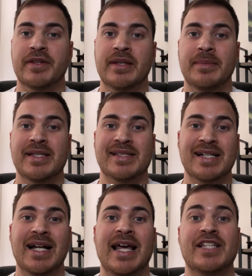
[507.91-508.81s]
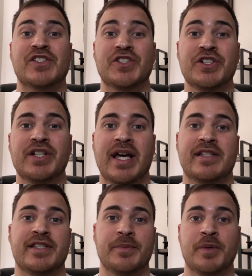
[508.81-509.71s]
them is not as good
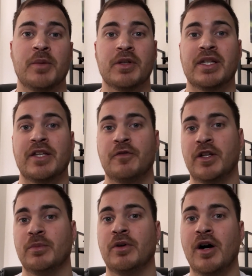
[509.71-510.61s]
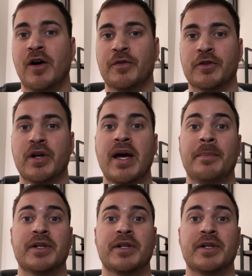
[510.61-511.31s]
as the publicly available offer,